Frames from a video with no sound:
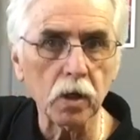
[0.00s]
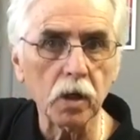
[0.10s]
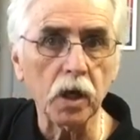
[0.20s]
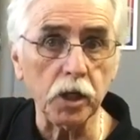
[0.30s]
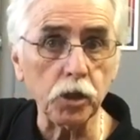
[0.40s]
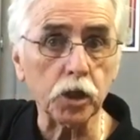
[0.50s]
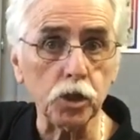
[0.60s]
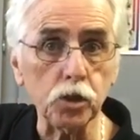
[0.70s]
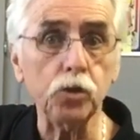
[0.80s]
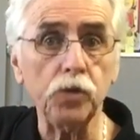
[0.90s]
And you can
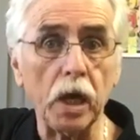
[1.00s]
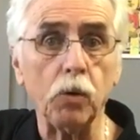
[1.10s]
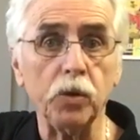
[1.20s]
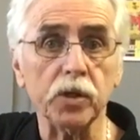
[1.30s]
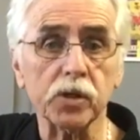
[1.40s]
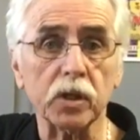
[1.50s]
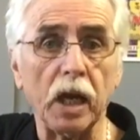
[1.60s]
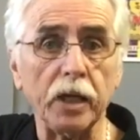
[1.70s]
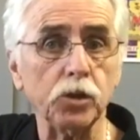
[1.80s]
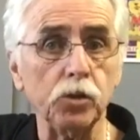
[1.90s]
do that with a
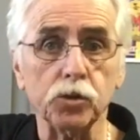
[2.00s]
slide too.